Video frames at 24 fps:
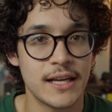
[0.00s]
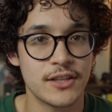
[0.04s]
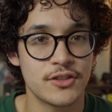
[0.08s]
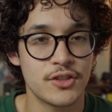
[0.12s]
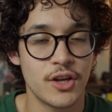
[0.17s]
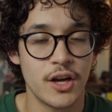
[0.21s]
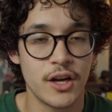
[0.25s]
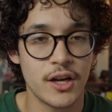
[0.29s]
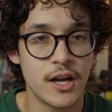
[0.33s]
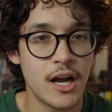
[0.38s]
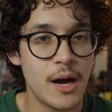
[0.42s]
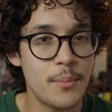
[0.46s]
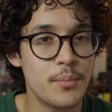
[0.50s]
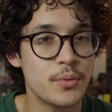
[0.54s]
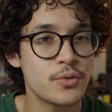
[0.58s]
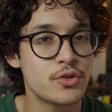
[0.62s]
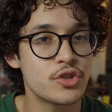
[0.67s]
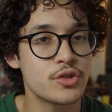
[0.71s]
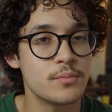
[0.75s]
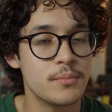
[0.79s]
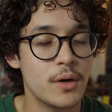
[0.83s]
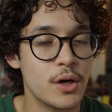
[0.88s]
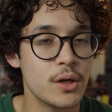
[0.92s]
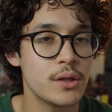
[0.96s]
I saw a couple
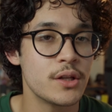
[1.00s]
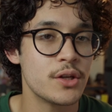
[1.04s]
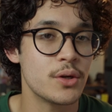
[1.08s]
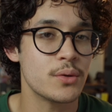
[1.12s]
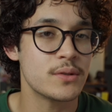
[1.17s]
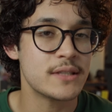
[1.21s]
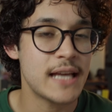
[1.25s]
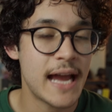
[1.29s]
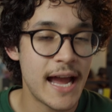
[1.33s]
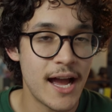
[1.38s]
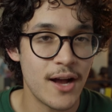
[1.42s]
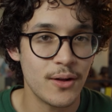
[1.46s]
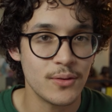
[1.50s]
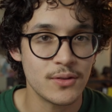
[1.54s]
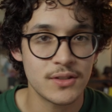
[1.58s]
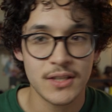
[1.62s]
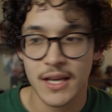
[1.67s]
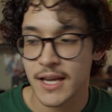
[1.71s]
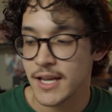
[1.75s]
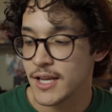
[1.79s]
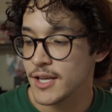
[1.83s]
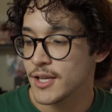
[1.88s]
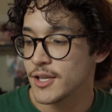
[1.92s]
small little towns,